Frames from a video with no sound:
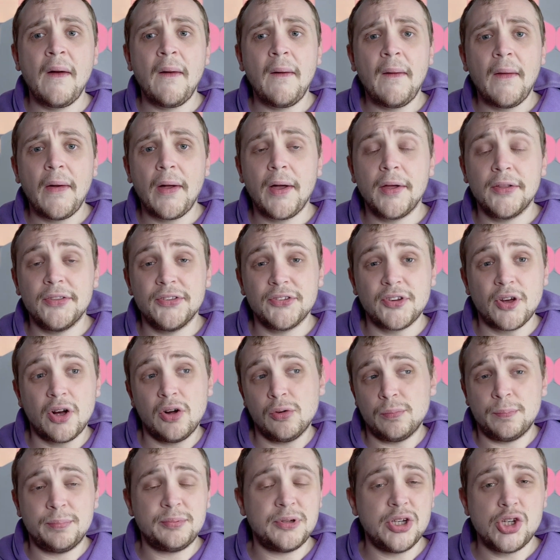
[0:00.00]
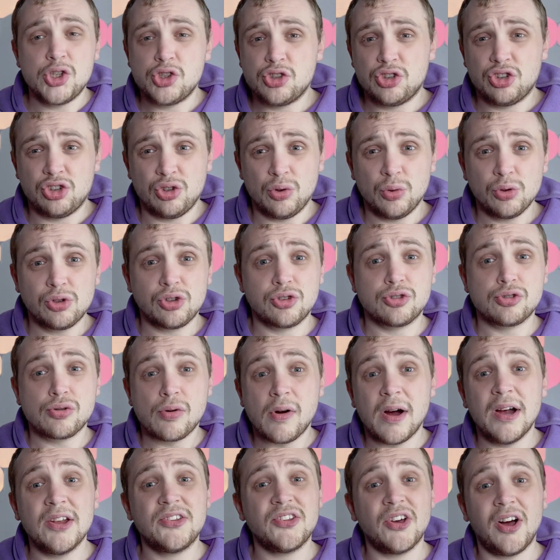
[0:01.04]
and I'll be sure to
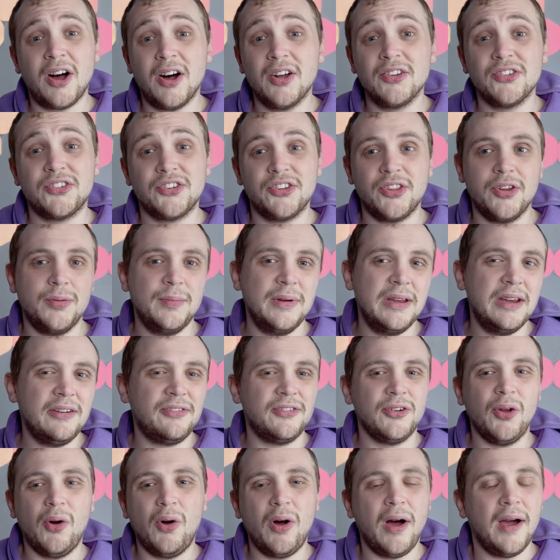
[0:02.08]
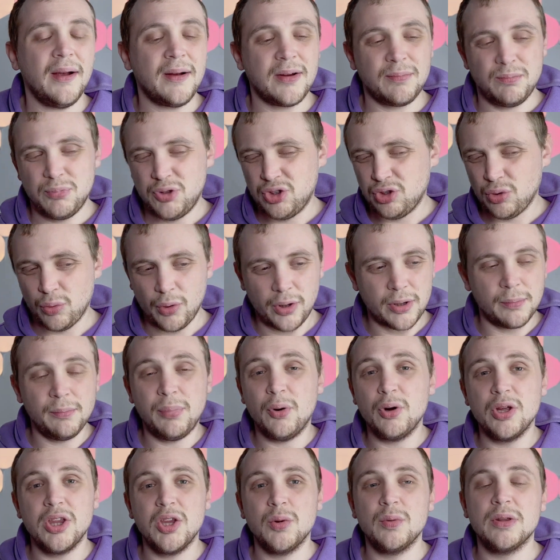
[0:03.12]
try to answer them. If not, I'm sure I can
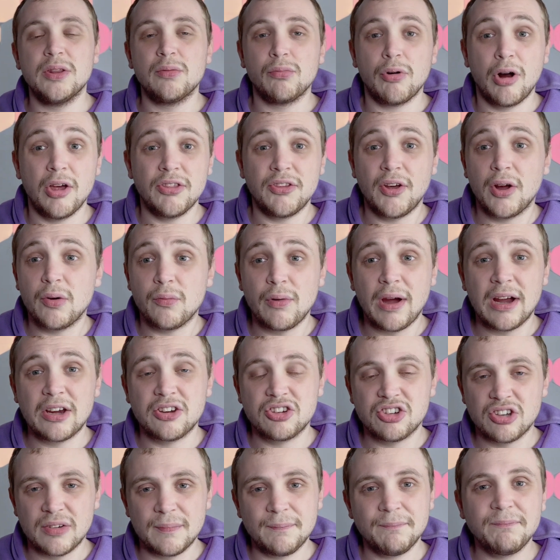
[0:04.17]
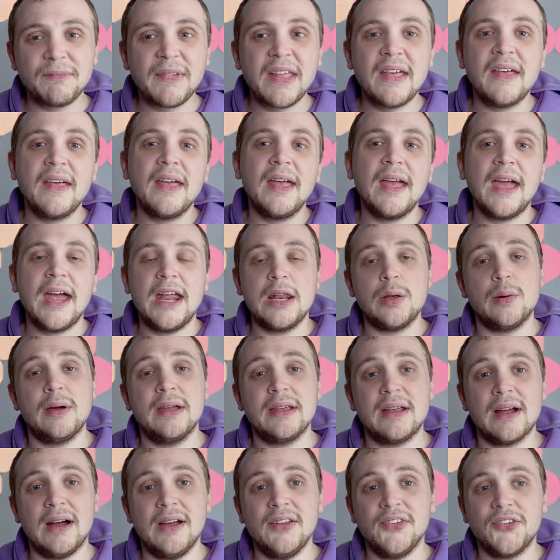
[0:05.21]
point you in the right direction. Anyway,
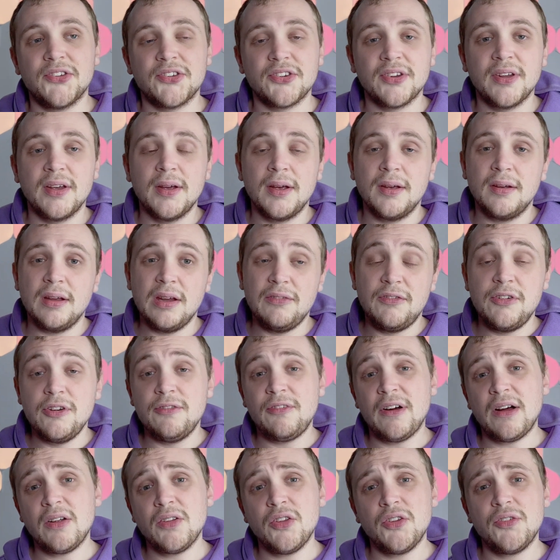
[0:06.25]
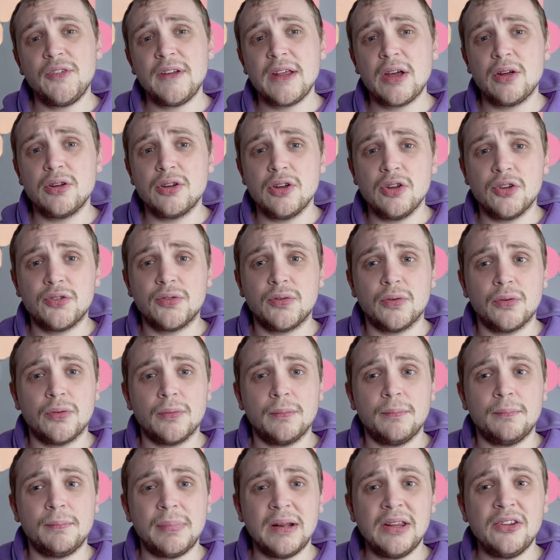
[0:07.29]
guys, if you found this video useful,
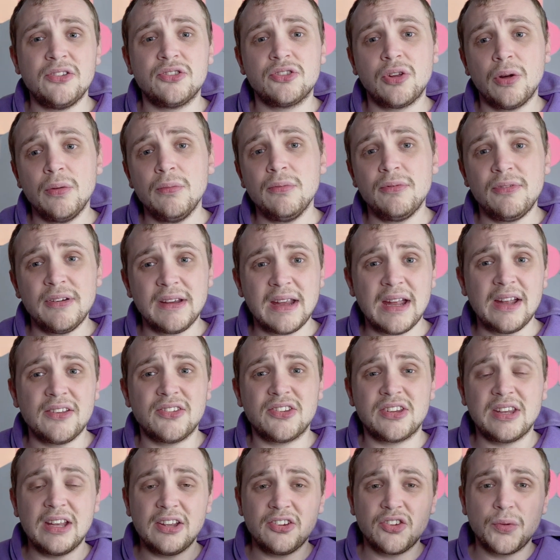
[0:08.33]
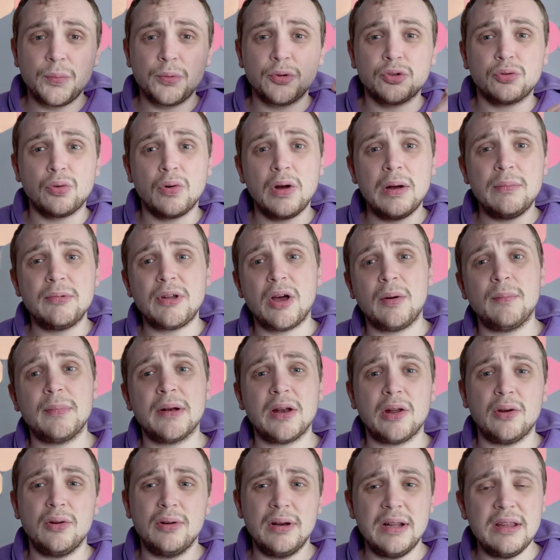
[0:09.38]
then please don't forget to get subscribed down
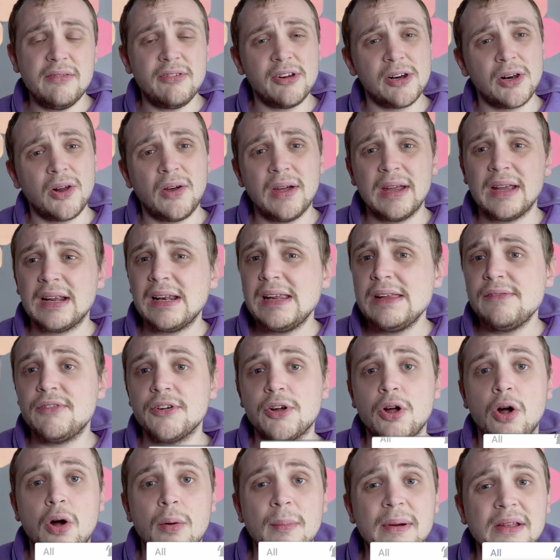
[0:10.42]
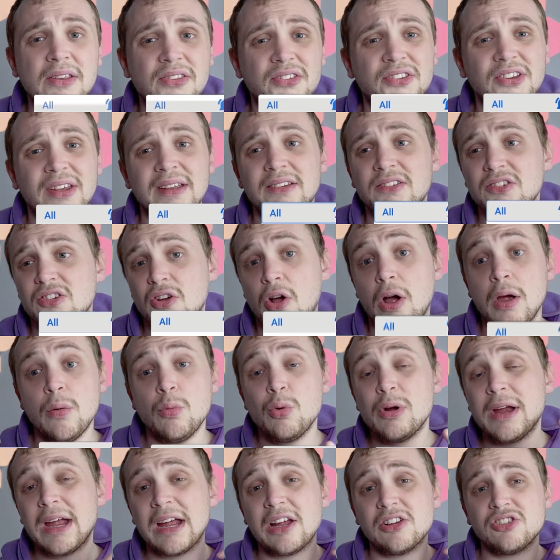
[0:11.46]
below, leave a like, leave a comment, and I will
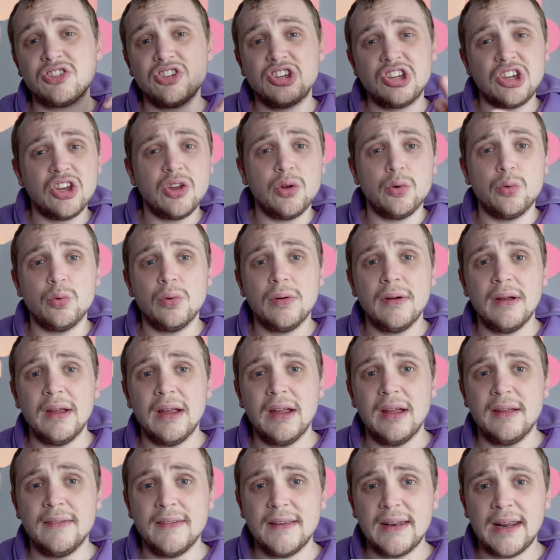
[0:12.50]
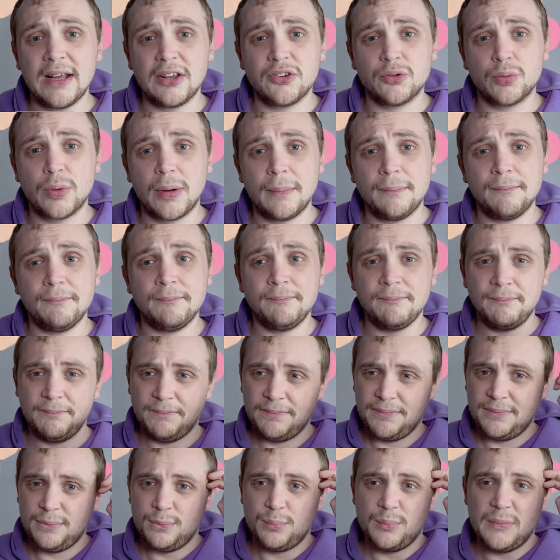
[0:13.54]
catch you in the next one.
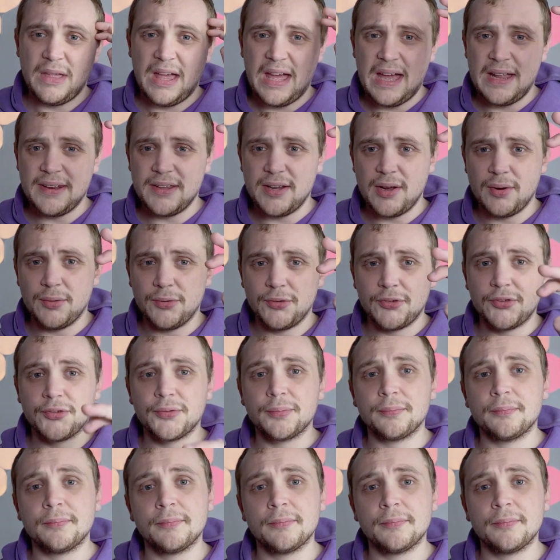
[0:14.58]
Adios.